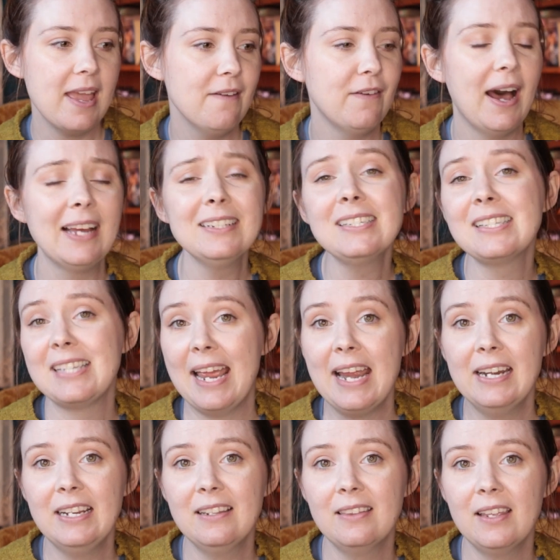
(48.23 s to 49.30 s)
if I
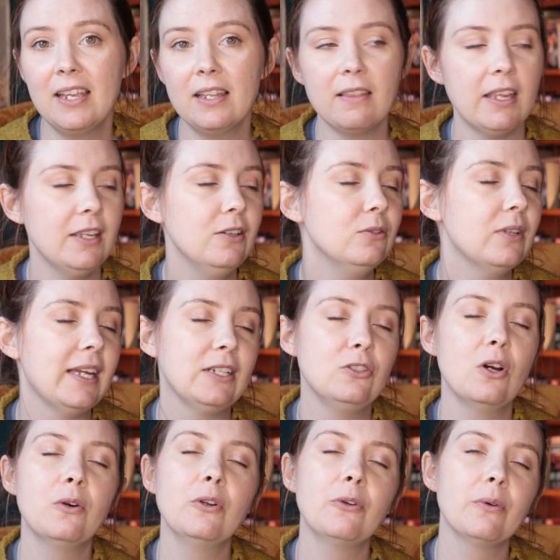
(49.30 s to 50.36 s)
say anything that you
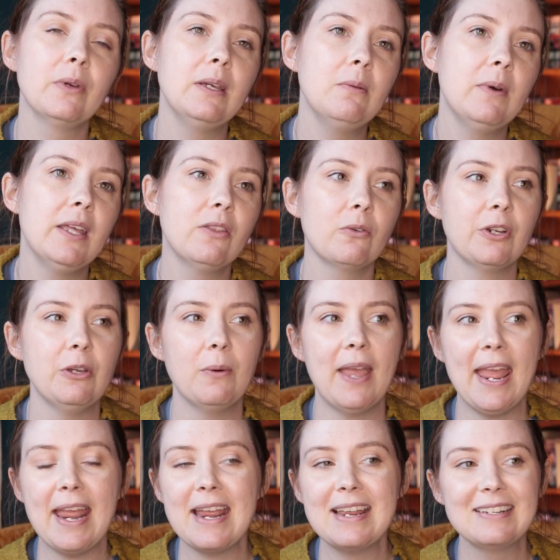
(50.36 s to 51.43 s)
don't agree with or you
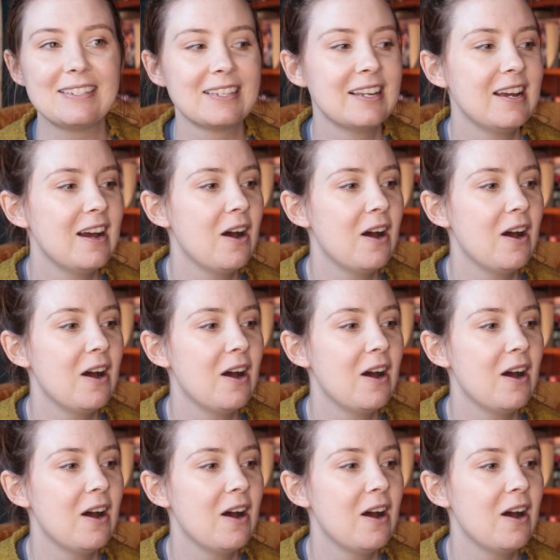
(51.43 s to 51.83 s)
hate